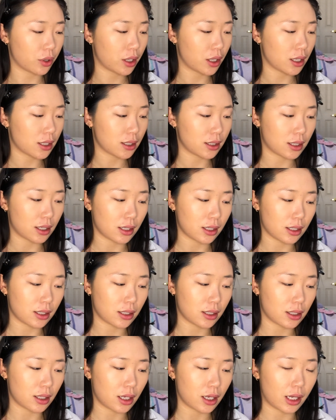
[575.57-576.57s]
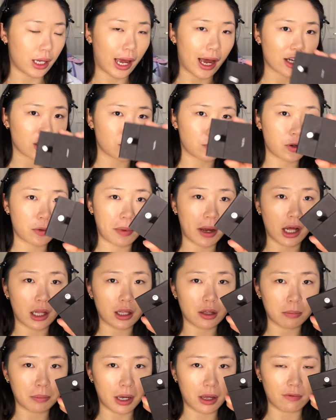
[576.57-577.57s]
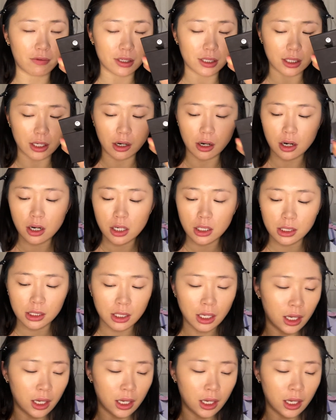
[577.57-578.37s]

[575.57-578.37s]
This is the Cashmere palette by Viseart,